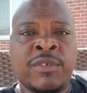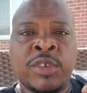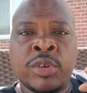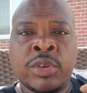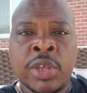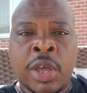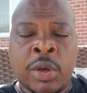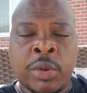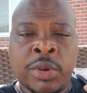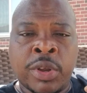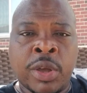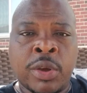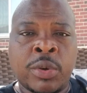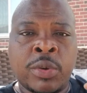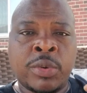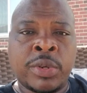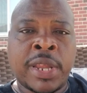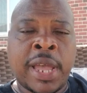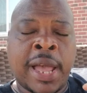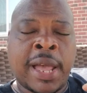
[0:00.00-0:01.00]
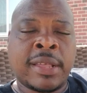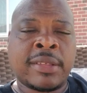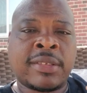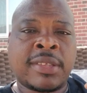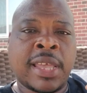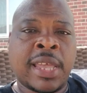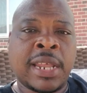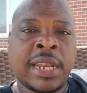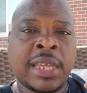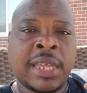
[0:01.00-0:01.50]
you don't know who Don
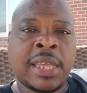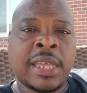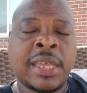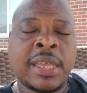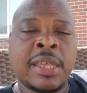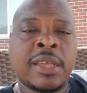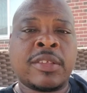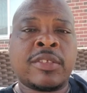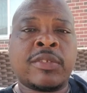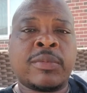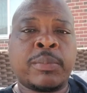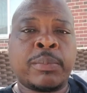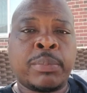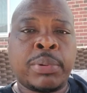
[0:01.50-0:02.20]
Staley is,